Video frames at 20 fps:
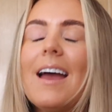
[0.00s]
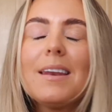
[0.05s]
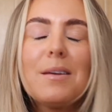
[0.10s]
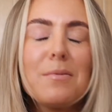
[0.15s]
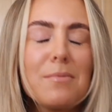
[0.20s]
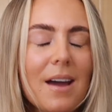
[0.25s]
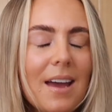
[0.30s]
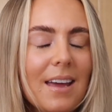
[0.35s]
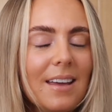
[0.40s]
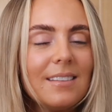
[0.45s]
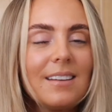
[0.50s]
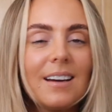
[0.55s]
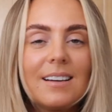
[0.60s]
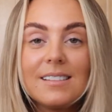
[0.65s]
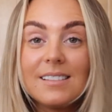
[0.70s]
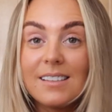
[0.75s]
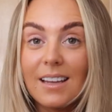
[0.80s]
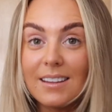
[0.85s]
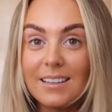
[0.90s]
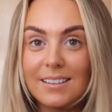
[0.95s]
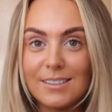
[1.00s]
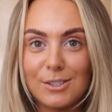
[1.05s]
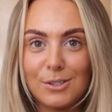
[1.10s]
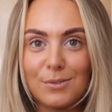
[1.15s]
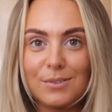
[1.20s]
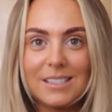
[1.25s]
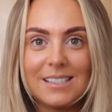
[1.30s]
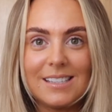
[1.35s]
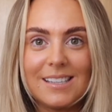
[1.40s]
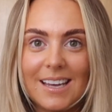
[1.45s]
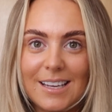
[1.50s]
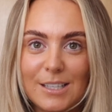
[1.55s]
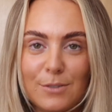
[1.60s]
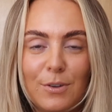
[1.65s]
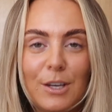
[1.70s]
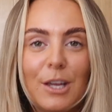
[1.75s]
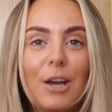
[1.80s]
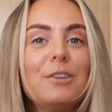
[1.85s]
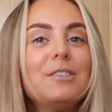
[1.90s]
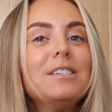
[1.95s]
Anyway, that has nothing to do with today's
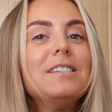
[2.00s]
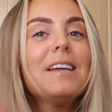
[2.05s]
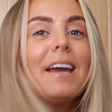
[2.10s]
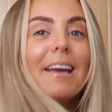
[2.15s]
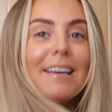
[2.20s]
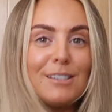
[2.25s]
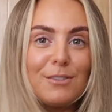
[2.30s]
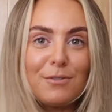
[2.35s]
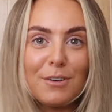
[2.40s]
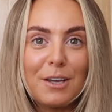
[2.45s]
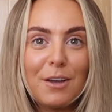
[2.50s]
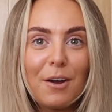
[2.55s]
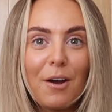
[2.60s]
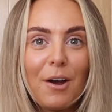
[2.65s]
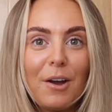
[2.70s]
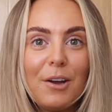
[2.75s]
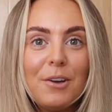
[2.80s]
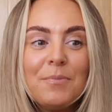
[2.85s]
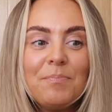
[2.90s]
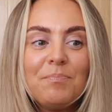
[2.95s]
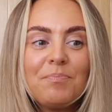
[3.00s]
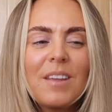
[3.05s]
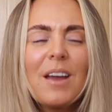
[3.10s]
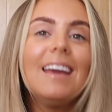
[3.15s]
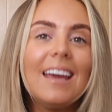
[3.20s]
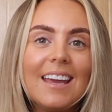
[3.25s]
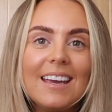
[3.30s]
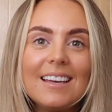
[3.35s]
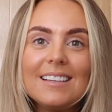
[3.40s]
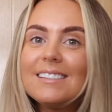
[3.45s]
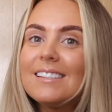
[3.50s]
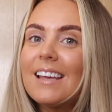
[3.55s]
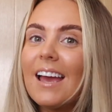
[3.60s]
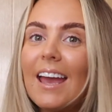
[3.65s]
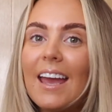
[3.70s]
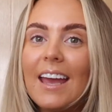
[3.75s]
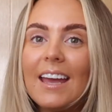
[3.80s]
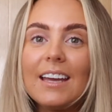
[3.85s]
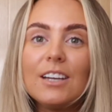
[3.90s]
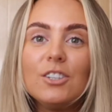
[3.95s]
video. Today's video is
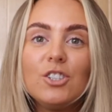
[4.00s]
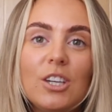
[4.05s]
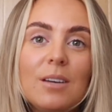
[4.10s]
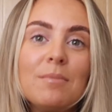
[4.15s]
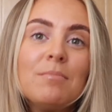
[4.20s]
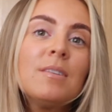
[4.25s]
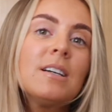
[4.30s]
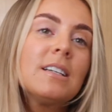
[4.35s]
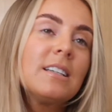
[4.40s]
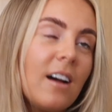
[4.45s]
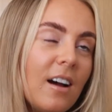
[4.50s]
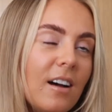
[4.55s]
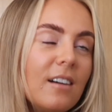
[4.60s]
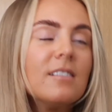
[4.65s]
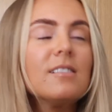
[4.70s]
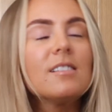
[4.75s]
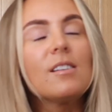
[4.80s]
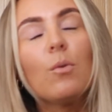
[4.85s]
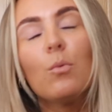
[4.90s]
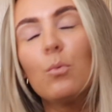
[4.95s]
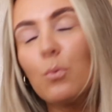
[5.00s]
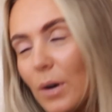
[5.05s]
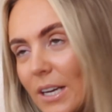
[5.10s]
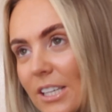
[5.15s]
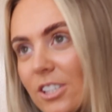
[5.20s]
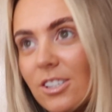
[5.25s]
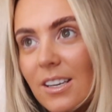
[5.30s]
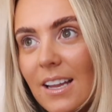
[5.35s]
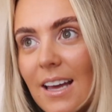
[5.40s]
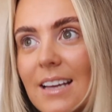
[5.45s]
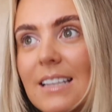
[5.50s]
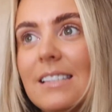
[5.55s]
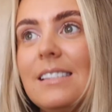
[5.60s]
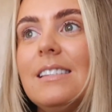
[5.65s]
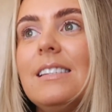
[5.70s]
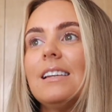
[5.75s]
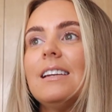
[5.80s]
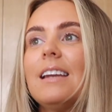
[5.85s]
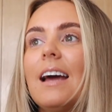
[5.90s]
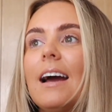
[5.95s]
a gym girl's wish
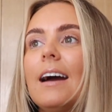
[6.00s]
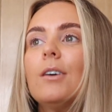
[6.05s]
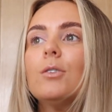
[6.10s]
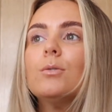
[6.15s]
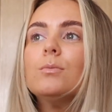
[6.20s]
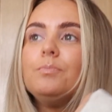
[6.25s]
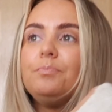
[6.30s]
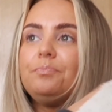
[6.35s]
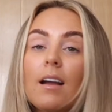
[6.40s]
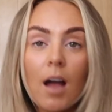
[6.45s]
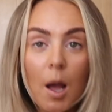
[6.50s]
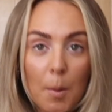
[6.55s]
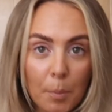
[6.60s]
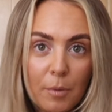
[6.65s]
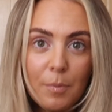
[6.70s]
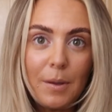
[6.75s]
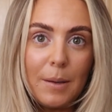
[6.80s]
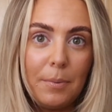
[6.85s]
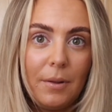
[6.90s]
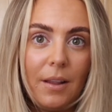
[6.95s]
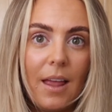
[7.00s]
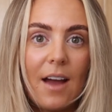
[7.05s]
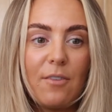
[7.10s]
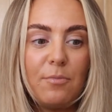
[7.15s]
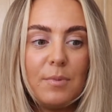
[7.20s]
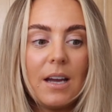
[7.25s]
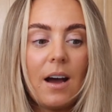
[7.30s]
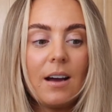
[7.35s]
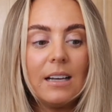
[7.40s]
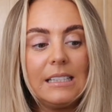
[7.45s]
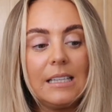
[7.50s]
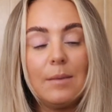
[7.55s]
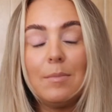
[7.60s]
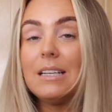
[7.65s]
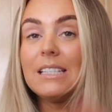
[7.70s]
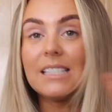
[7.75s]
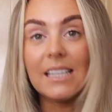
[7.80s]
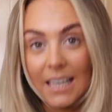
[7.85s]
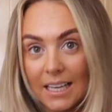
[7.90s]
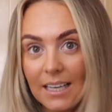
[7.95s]
list. Now, a couple of people have been asking
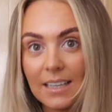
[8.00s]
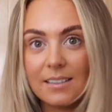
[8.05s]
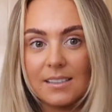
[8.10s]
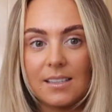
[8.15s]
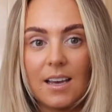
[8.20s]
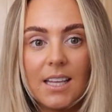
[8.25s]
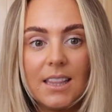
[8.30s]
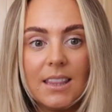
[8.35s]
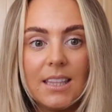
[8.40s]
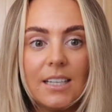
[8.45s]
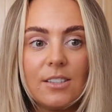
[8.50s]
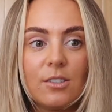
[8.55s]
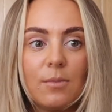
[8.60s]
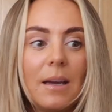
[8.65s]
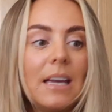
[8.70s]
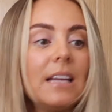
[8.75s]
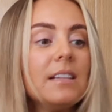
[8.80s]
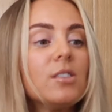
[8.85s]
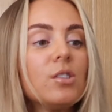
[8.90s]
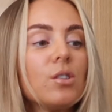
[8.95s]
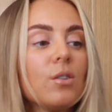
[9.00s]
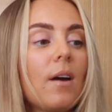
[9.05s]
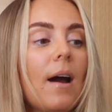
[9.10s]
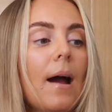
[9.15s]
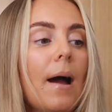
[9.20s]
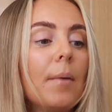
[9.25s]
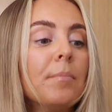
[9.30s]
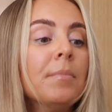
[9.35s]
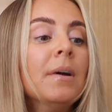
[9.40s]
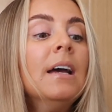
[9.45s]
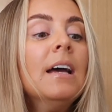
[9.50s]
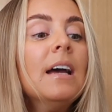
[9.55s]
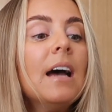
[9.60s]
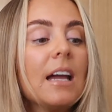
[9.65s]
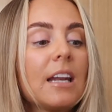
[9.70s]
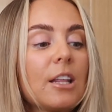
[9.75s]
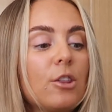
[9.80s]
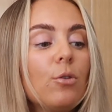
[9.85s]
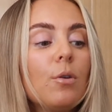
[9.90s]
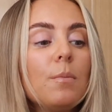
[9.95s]
me to link certain things on my Instagram,
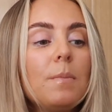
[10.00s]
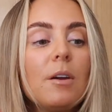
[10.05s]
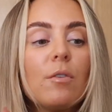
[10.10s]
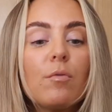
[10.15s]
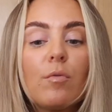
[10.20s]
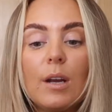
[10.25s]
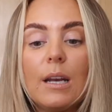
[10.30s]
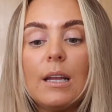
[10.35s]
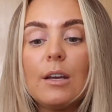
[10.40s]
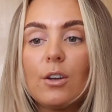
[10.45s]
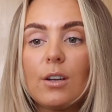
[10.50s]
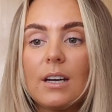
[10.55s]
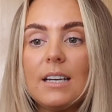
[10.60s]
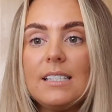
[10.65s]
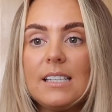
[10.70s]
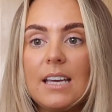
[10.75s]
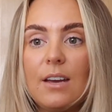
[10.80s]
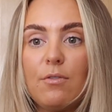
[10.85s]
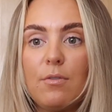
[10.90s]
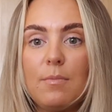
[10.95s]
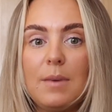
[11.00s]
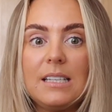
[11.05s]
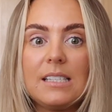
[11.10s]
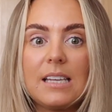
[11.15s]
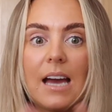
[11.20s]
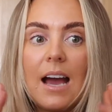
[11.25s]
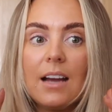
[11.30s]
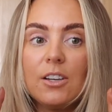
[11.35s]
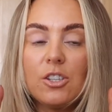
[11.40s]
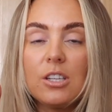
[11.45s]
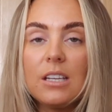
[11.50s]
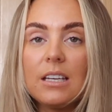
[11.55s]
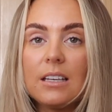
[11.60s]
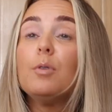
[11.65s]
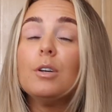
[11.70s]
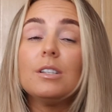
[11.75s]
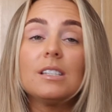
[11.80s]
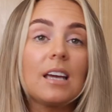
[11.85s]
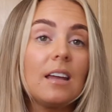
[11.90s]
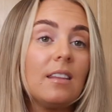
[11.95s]
and I thought it would be a really good idea for me to actually
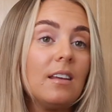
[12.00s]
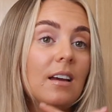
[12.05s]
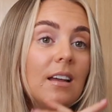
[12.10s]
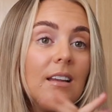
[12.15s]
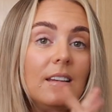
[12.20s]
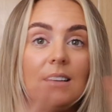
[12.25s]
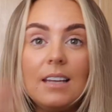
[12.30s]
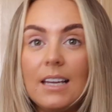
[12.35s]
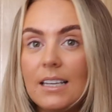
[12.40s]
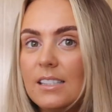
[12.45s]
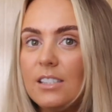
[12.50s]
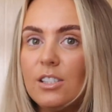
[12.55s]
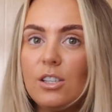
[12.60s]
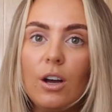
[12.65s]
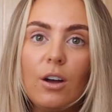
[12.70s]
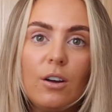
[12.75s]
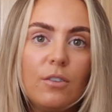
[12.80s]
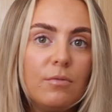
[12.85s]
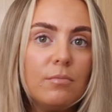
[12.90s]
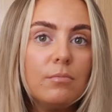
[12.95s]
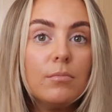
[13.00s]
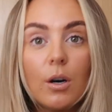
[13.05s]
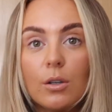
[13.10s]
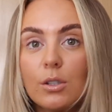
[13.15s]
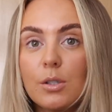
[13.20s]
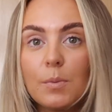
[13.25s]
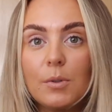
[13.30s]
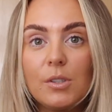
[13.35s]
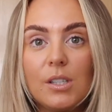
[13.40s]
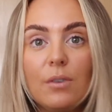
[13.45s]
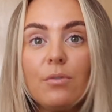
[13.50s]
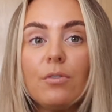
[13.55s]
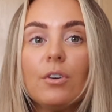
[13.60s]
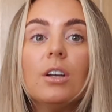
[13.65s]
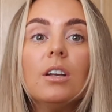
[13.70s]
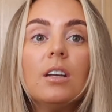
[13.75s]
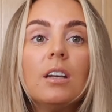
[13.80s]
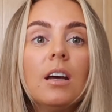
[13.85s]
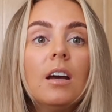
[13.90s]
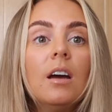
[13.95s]
put together a list of multiple
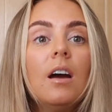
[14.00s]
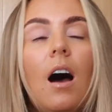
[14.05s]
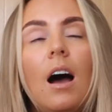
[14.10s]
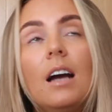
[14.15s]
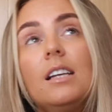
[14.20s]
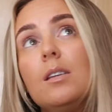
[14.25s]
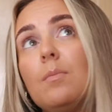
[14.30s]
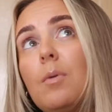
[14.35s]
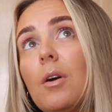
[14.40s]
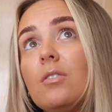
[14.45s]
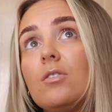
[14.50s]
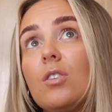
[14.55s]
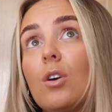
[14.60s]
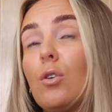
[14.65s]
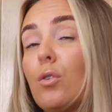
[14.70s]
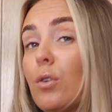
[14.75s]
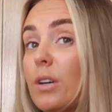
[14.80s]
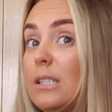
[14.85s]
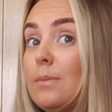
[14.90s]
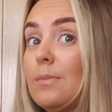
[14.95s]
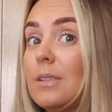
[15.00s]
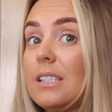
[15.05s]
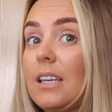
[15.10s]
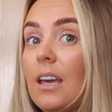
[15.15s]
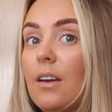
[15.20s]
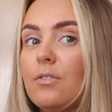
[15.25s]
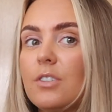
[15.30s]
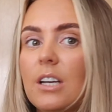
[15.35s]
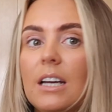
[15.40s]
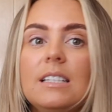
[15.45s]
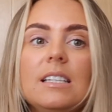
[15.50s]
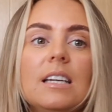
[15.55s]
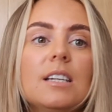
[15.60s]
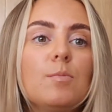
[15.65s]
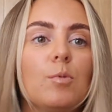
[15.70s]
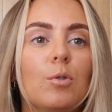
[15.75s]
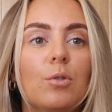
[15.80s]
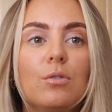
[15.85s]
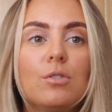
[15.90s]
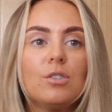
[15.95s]
different, I suppose, Christmas gift
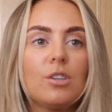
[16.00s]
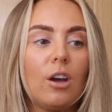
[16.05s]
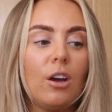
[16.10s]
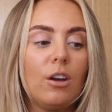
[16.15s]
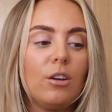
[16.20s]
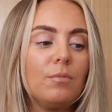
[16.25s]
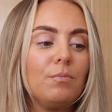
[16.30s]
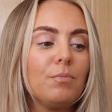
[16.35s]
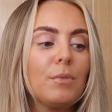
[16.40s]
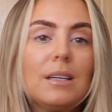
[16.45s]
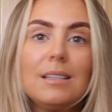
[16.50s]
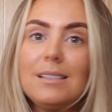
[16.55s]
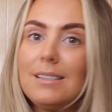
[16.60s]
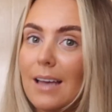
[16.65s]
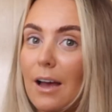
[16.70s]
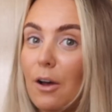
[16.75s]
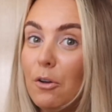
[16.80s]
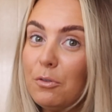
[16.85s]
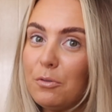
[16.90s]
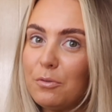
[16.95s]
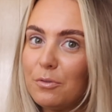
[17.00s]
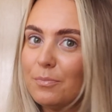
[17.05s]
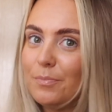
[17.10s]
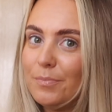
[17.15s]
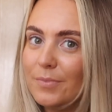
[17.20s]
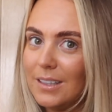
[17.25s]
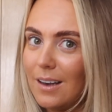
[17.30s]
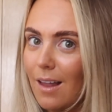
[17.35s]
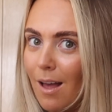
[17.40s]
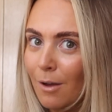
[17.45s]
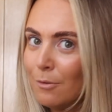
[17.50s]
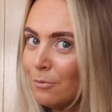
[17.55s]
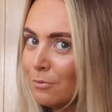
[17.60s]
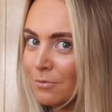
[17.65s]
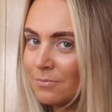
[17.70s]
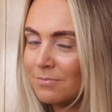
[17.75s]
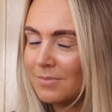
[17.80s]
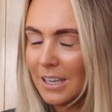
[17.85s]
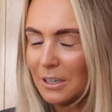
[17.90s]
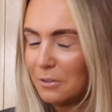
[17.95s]
ideas, but also
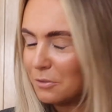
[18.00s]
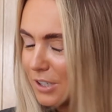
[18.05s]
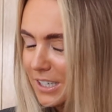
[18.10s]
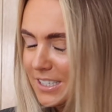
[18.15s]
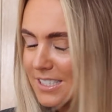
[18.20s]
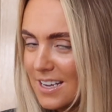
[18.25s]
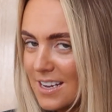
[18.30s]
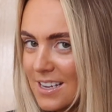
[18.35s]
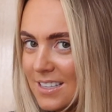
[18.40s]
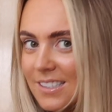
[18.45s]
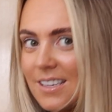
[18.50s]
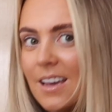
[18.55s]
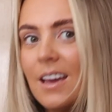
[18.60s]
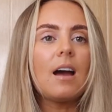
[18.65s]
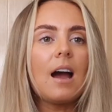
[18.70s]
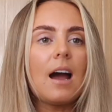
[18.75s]
self-love gift ideas.